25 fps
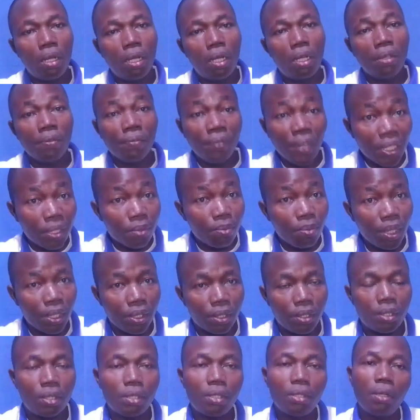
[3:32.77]

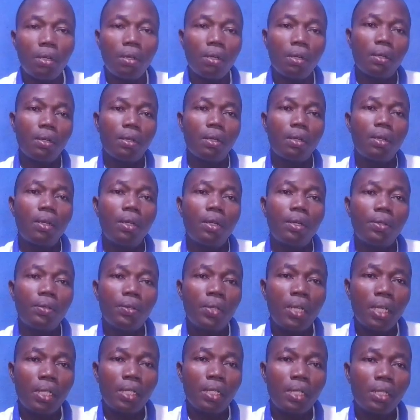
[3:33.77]
You
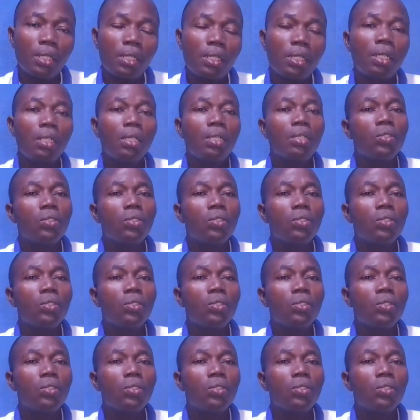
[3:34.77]
get it?